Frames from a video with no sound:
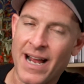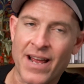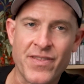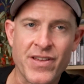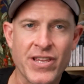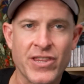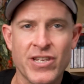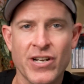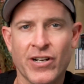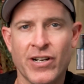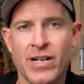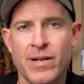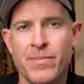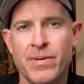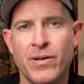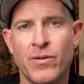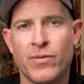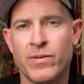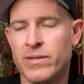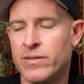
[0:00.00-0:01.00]
I think they're gonna
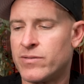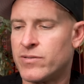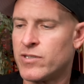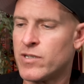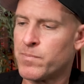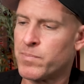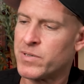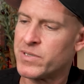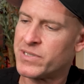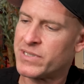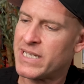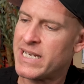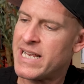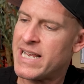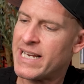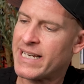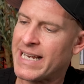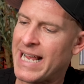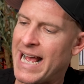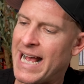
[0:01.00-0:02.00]
be super
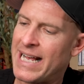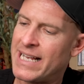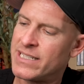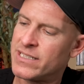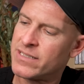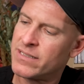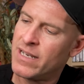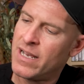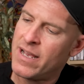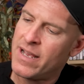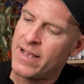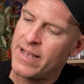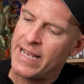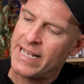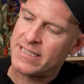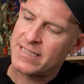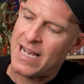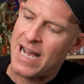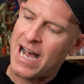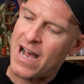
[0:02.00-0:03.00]
sick, as
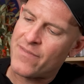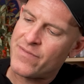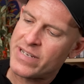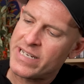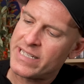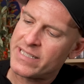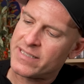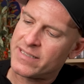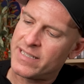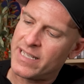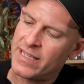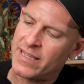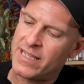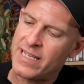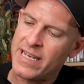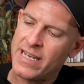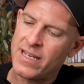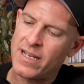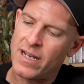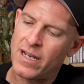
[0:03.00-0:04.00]
it's obvious that
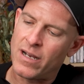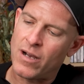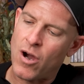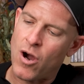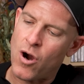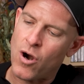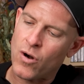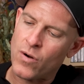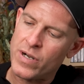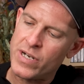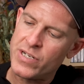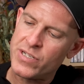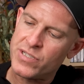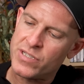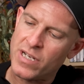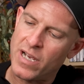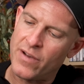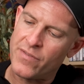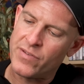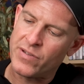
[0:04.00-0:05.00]
the
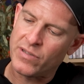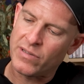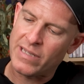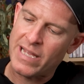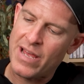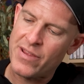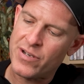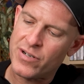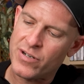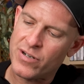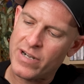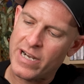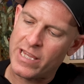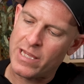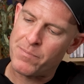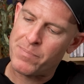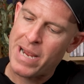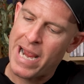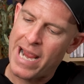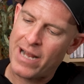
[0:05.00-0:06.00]
orange of the leather
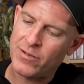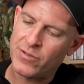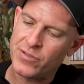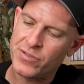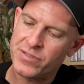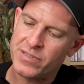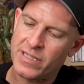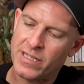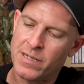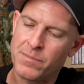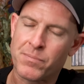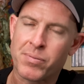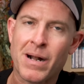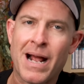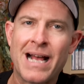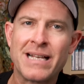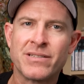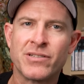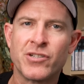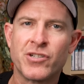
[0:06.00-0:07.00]
and the panels that
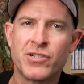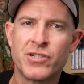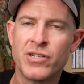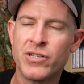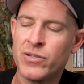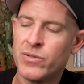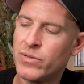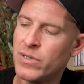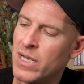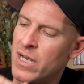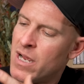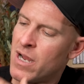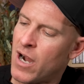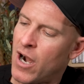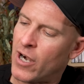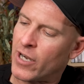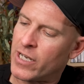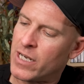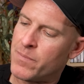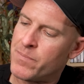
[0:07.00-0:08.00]
comprise the shoe
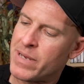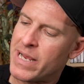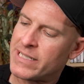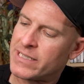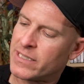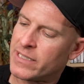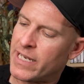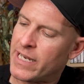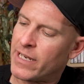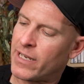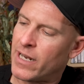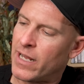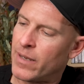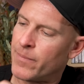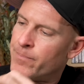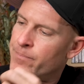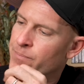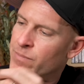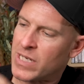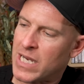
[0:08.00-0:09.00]
are
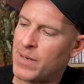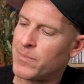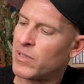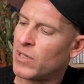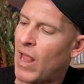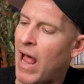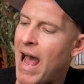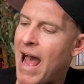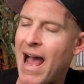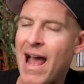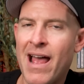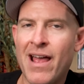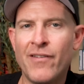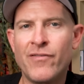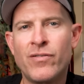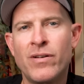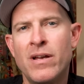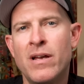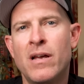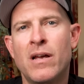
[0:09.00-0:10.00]
gonna come
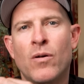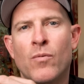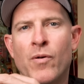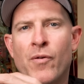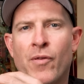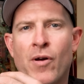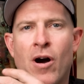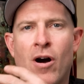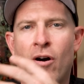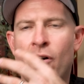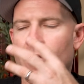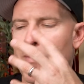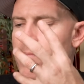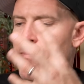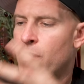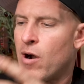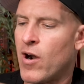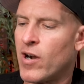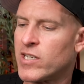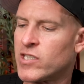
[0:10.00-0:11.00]
alive with all the
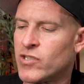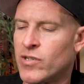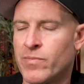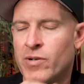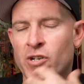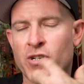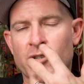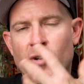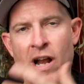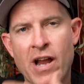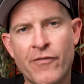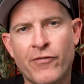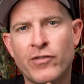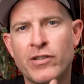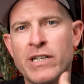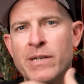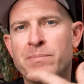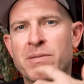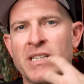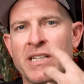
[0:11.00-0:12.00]
marks from your tray
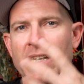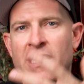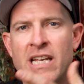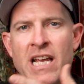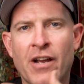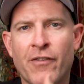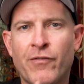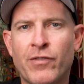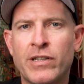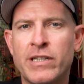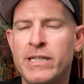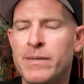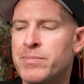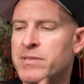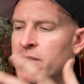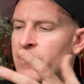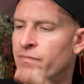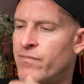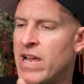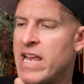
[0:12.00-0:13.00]
flips and kick
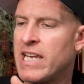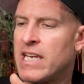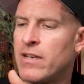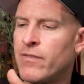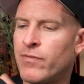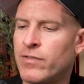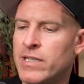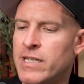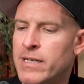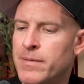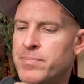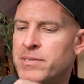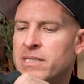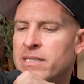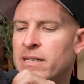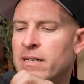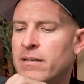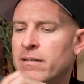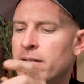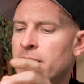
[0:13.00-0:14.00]
flips and fakie
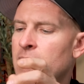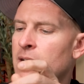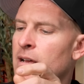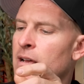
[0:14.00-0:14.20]
flips and